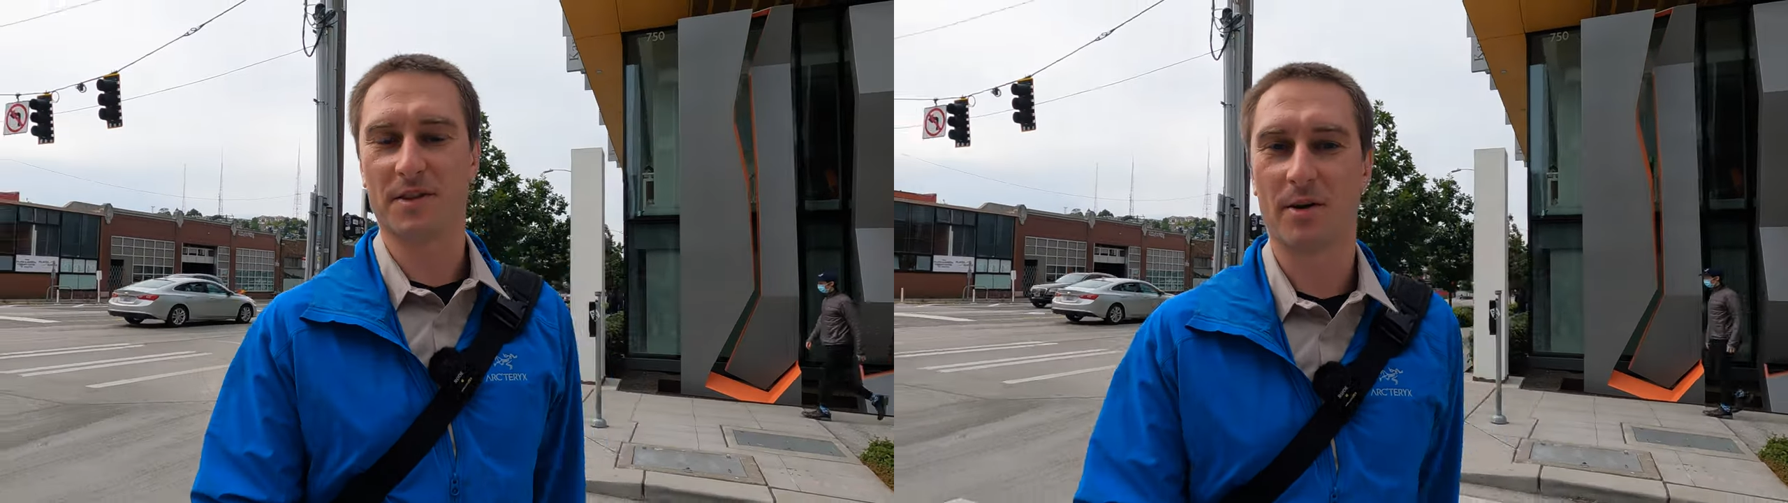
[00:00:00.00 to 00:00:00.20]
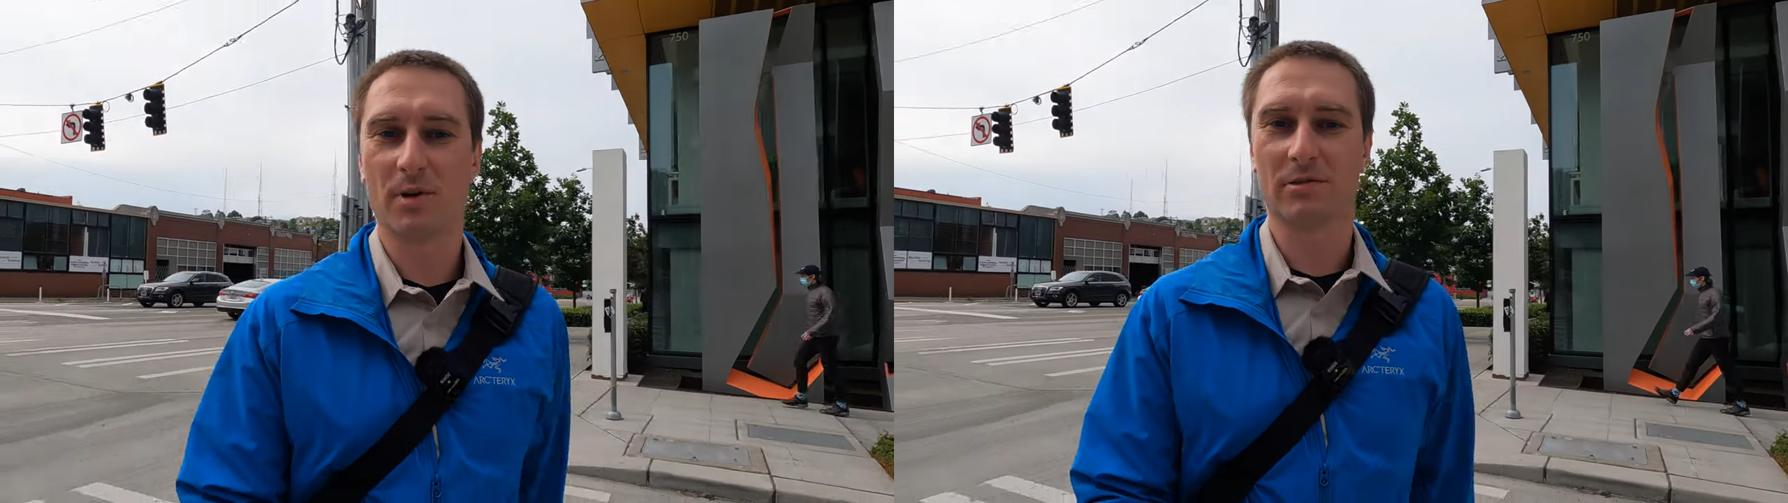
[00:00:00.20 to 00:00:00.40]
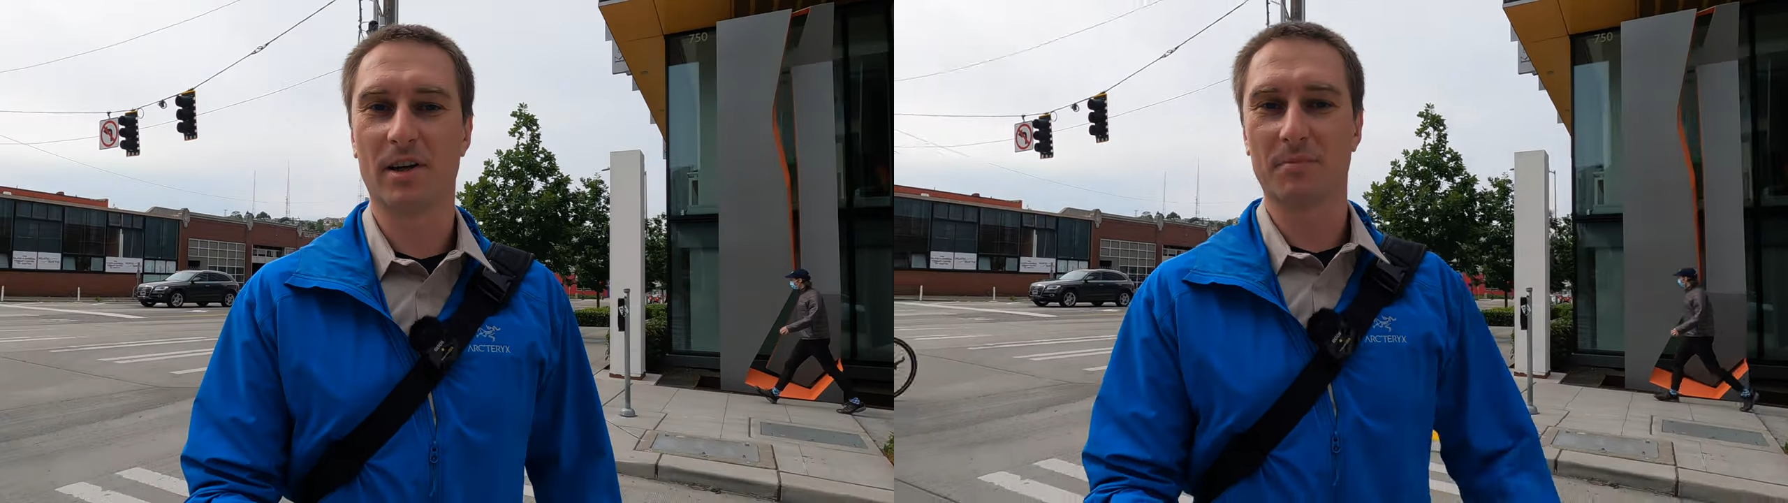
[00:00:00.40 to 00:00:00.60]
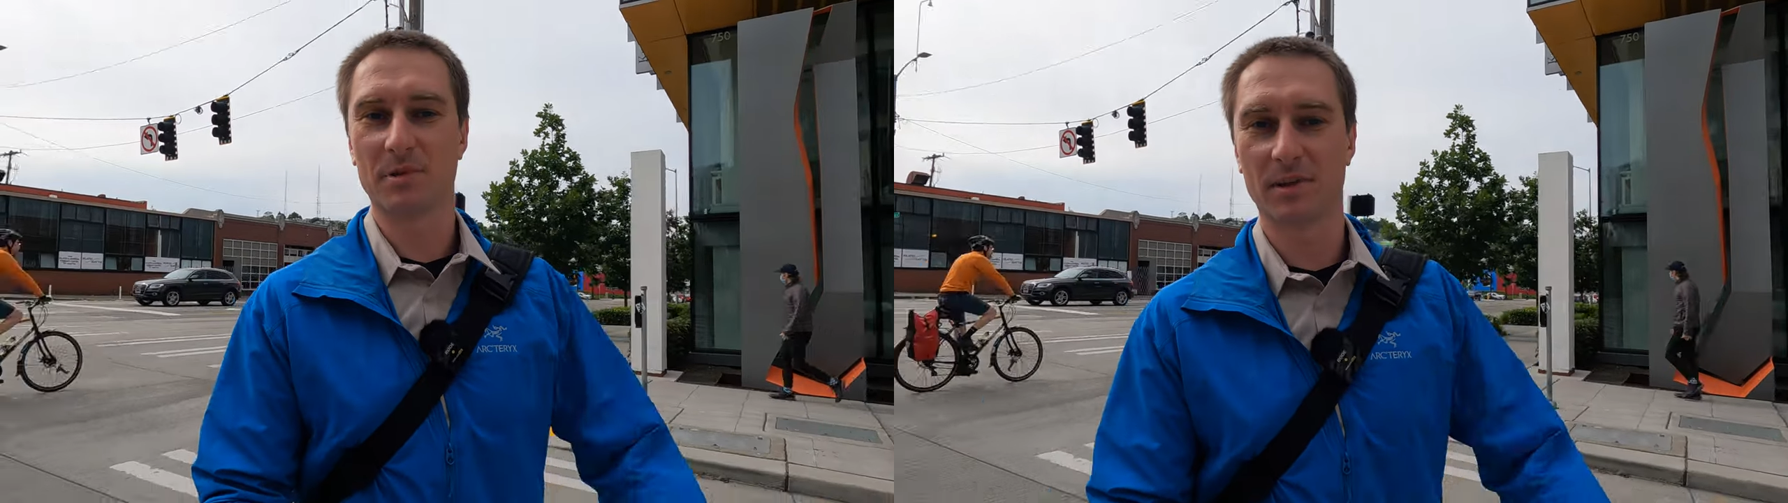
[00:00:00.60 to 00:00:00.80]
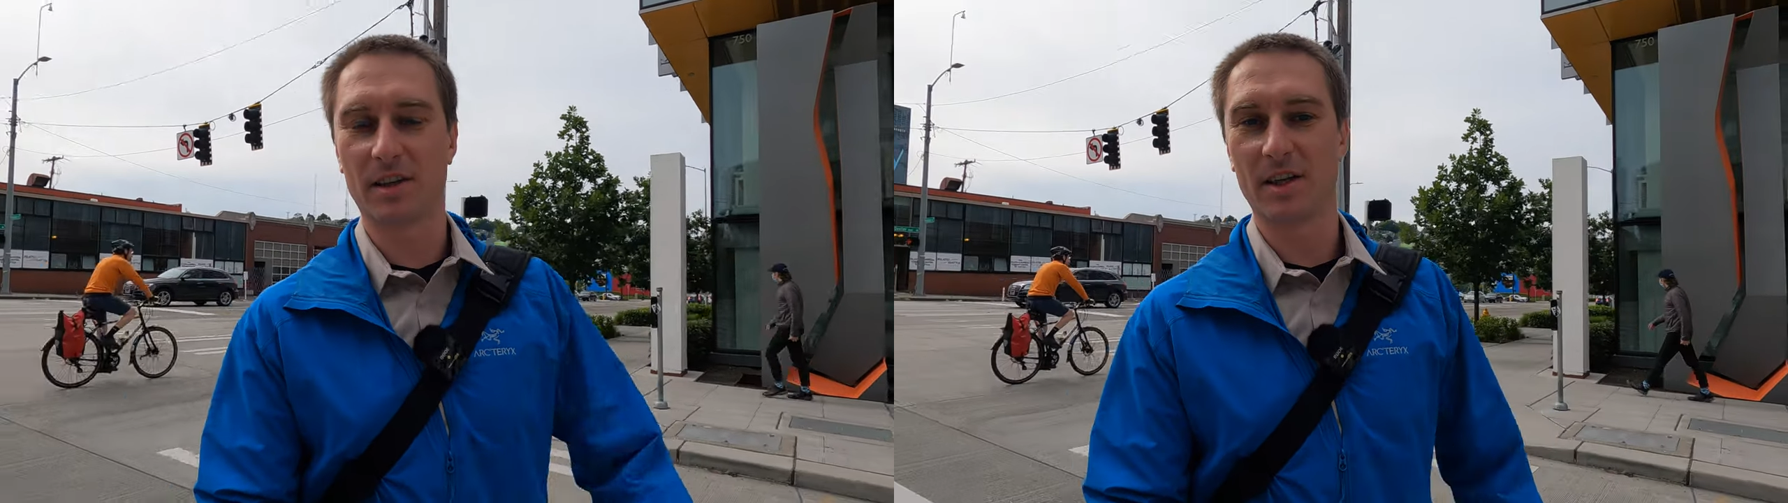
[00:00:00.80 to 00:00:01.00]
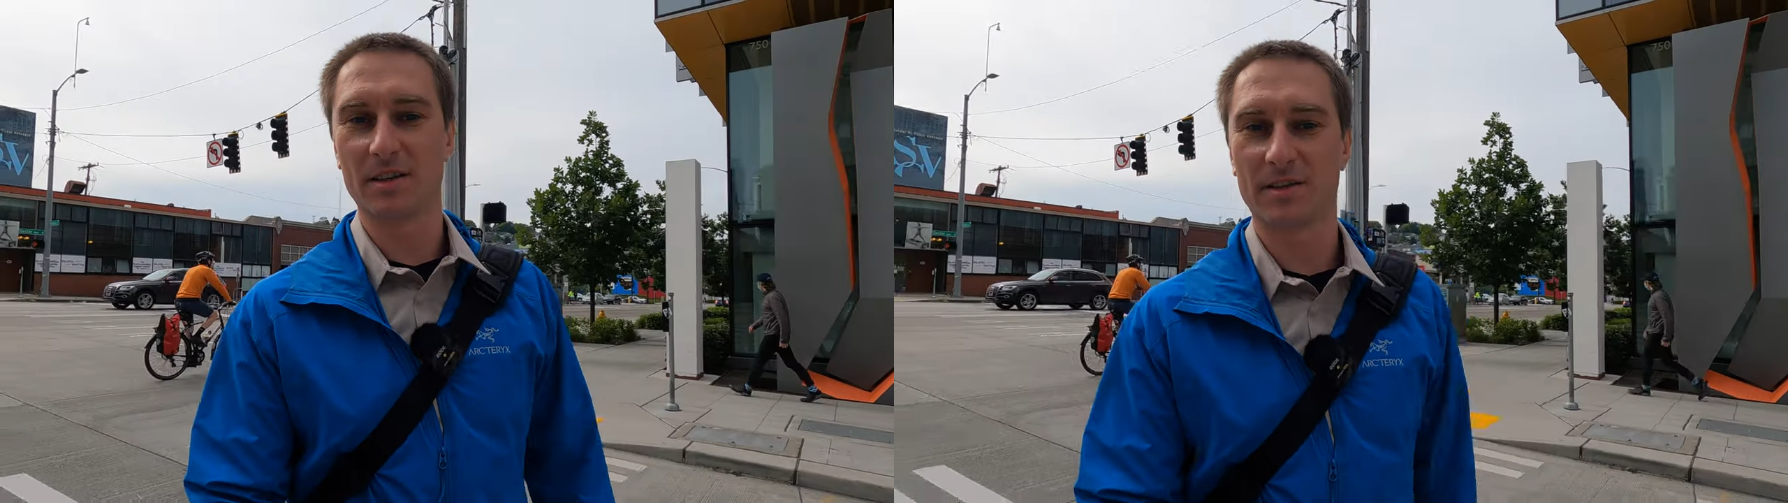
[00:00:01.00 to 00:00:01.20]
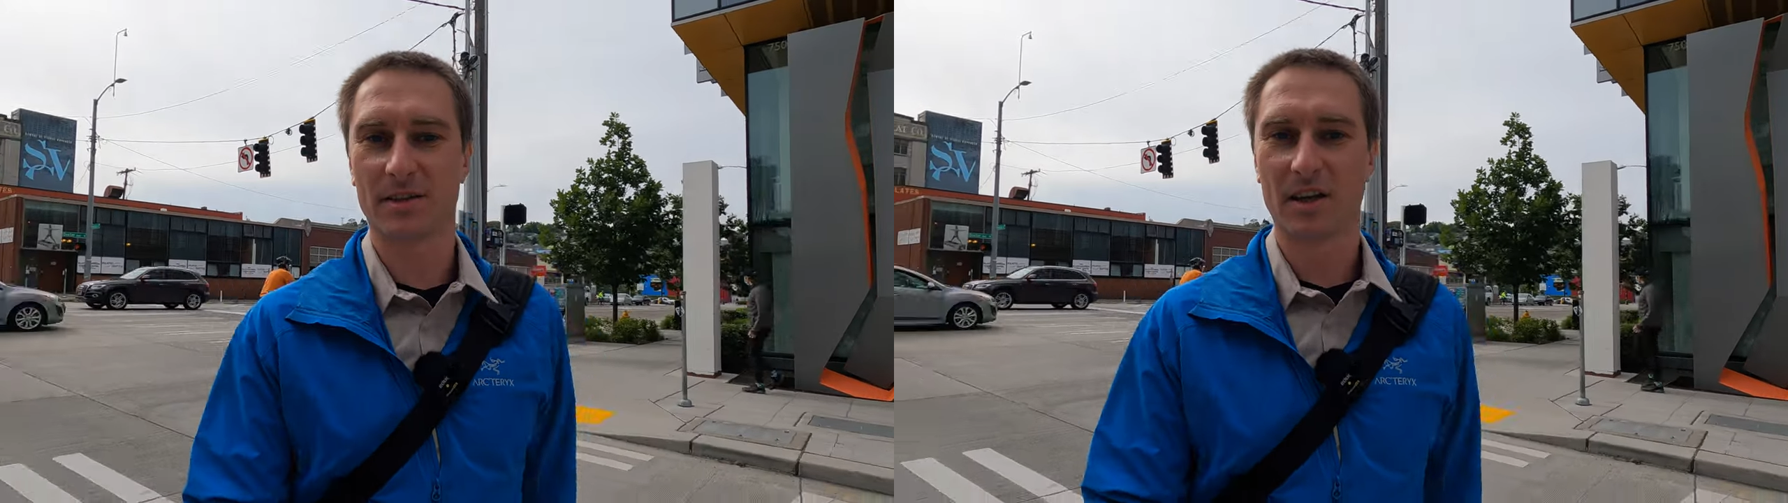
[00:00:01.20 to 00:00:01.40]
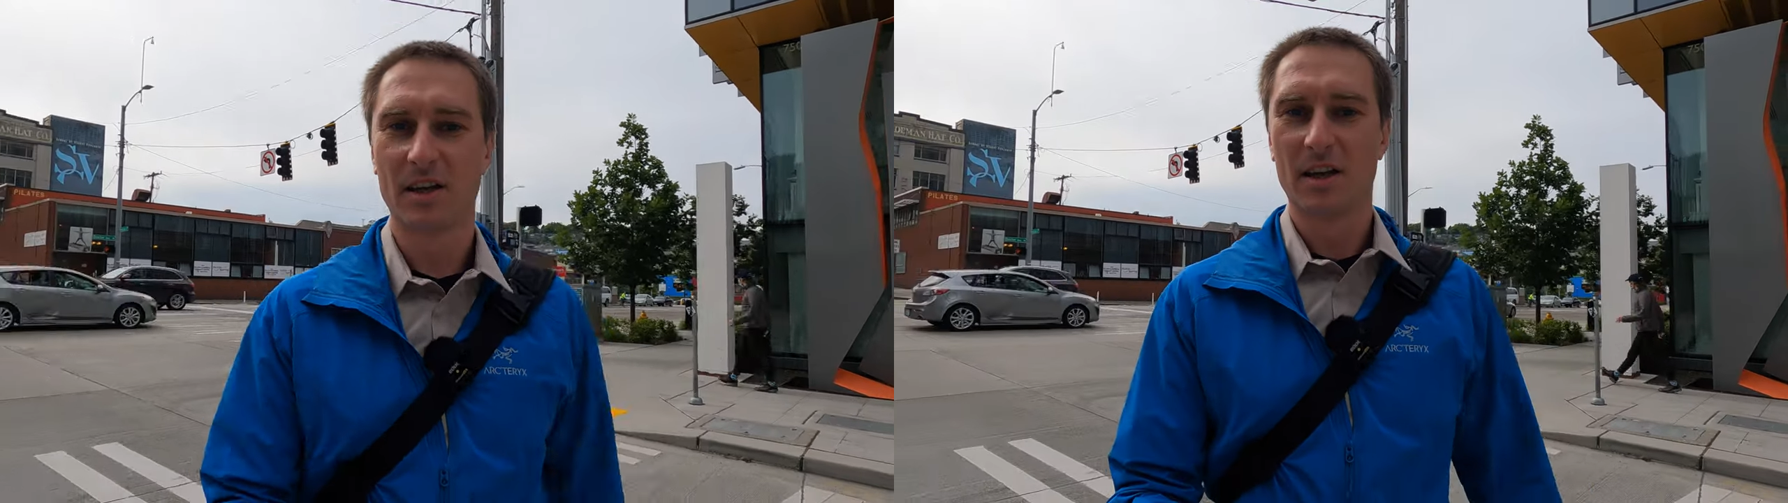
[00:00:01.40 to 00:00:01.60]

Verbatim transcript: someone like Bill Gates